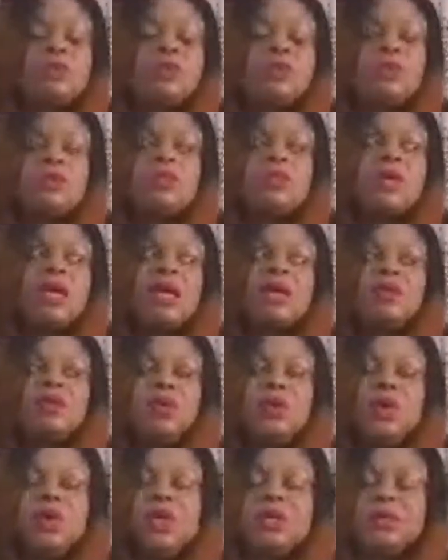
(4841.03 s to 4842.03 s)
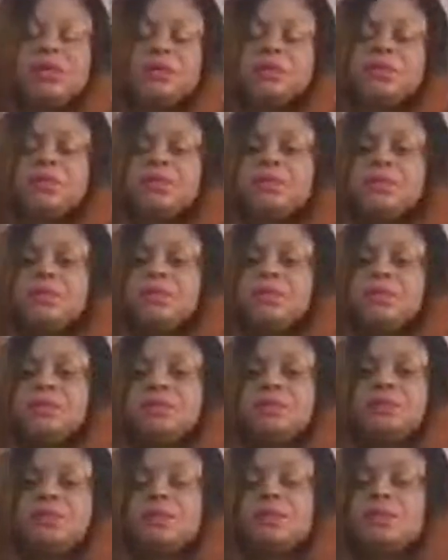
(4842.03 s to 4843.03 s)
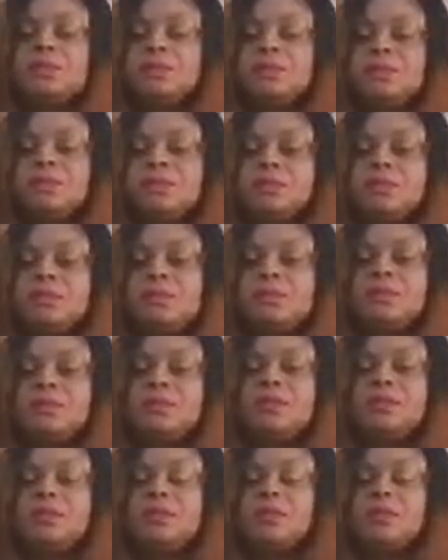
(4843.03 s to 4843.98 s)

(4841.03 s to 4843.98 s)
as unnecessary question. But those questions are annoying.